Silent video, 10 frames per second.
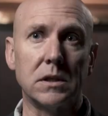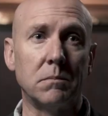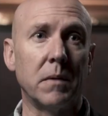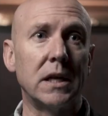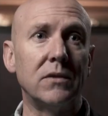it
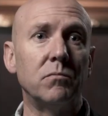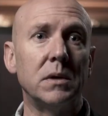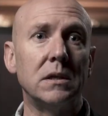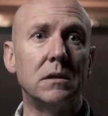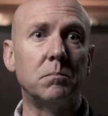might even
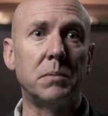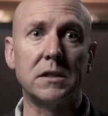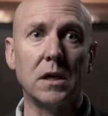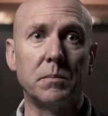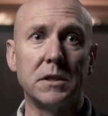been
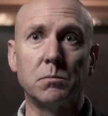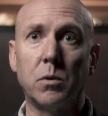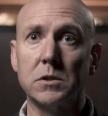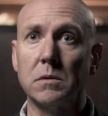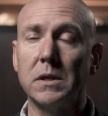picked up as
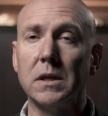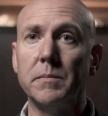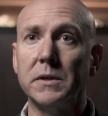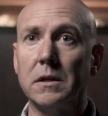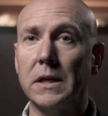possibly
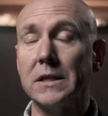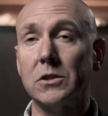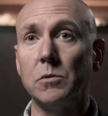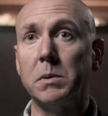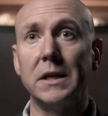linked
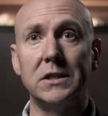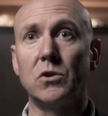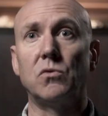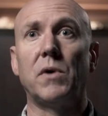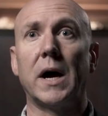to
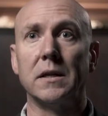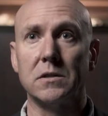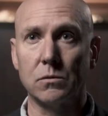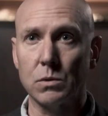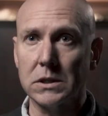political violence
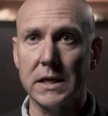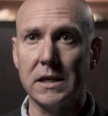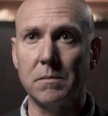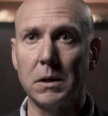that was taking